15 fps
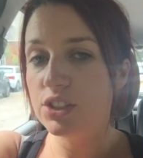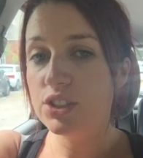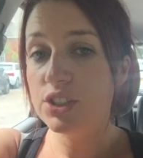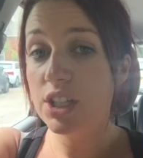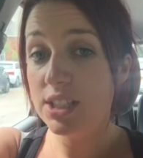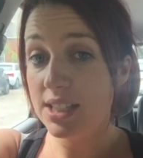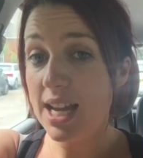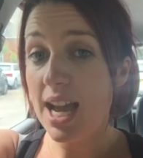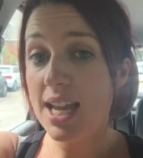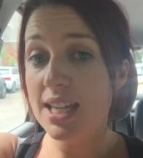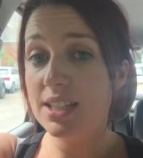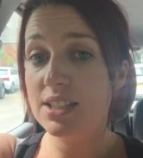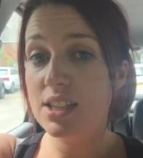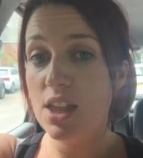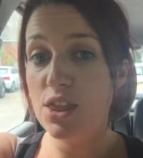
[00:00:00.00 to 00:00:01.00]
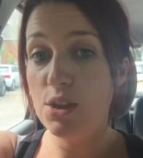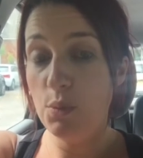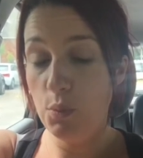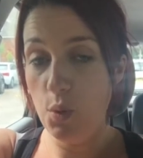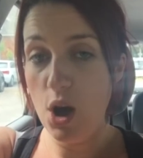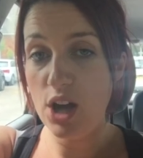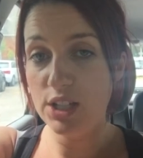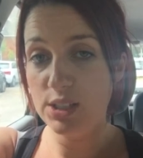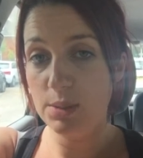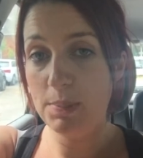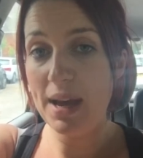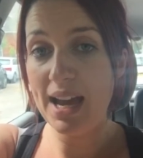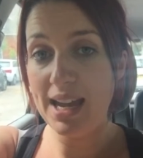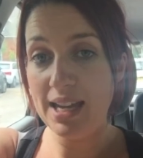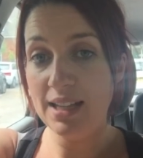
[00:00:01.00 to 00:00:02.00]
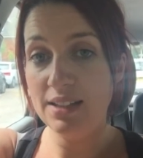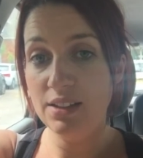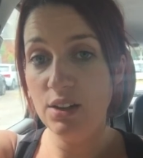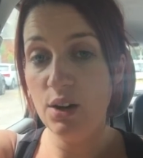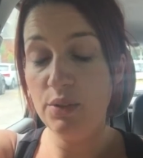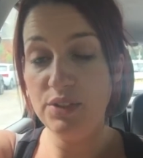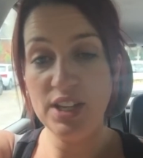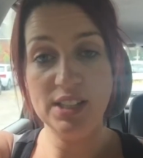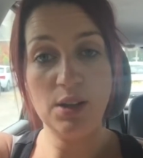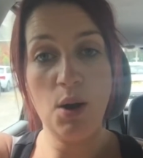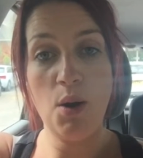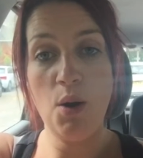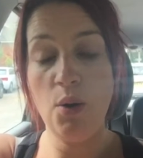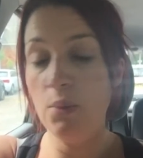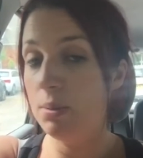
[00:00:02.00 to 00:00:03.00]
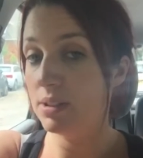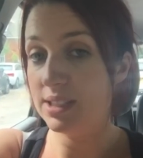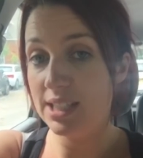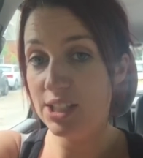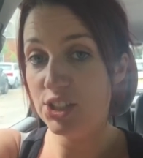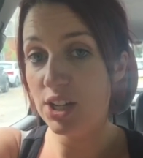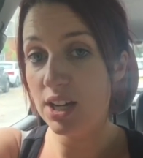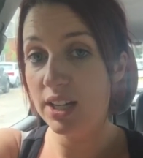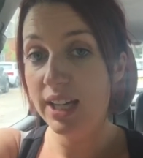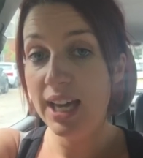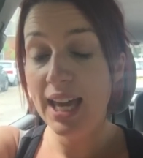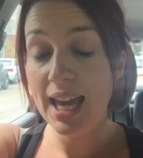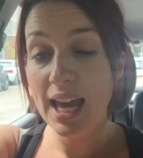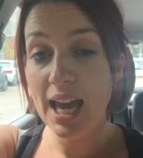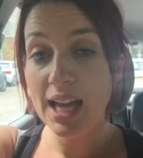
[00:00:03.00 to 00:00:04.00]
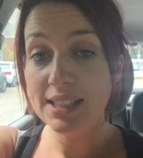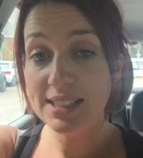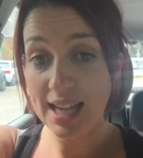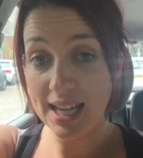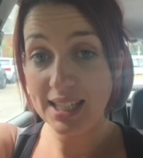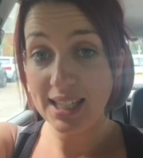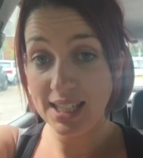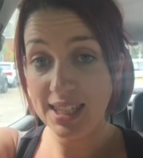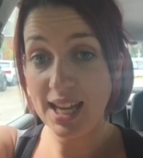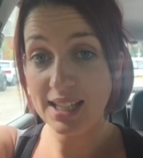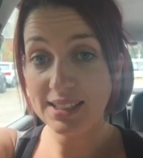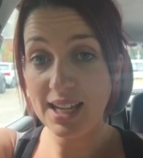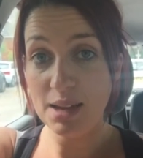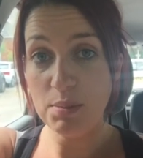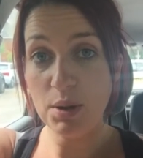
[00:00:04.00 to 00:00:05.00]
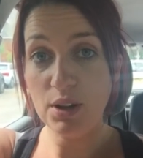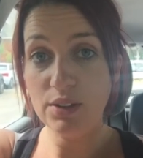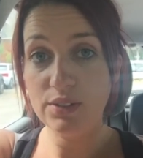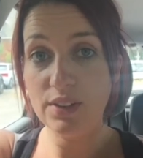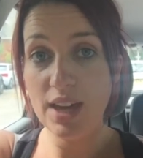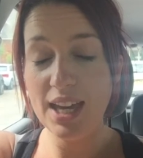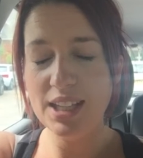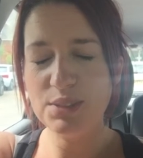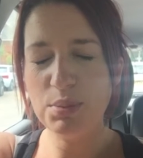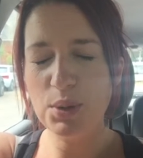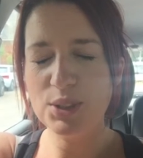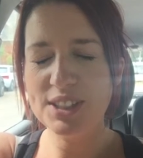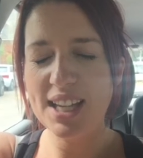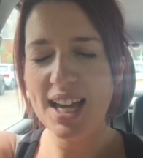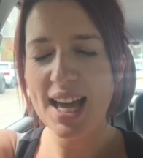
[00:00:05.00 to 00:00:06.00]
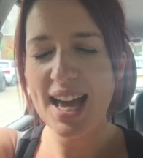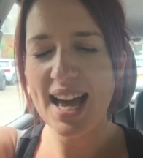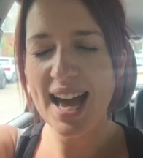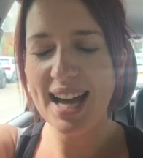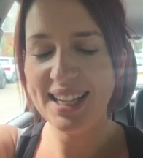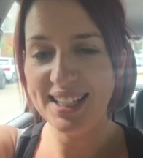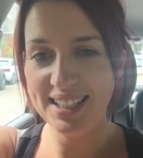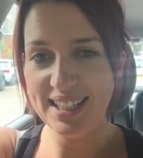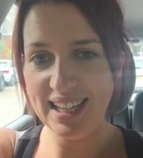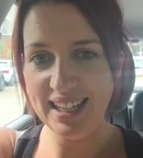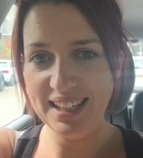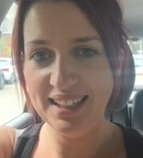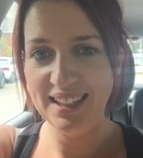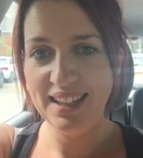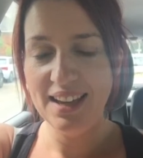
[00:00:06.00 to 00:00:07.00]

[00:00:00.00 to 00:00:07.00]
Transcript: To date, the worst pain of this whole procedure, taking that tape off. It was agony.